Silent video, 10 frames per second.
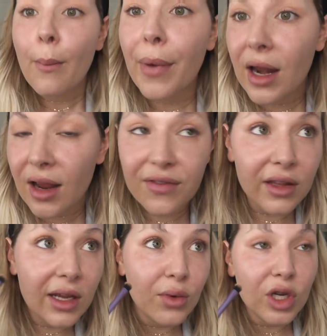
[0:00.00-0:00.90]
But I feel
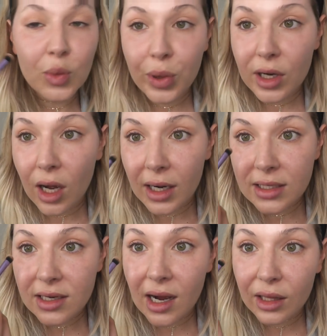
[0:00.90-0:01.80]
like when you put on a
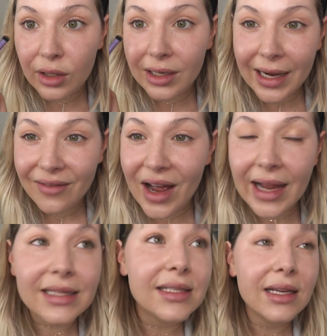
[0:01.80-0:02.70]
color, it kind of
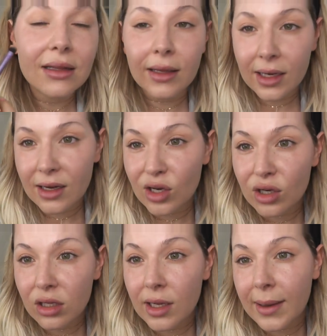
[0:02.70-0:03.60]
hides it, like a,
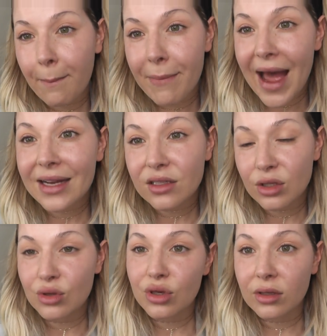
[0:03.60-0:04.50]
like a matte
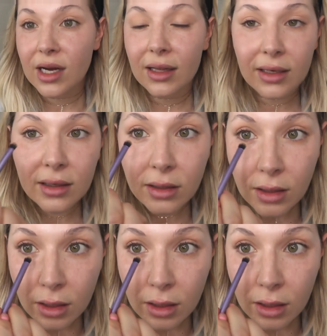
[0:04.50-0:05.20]
neutral color.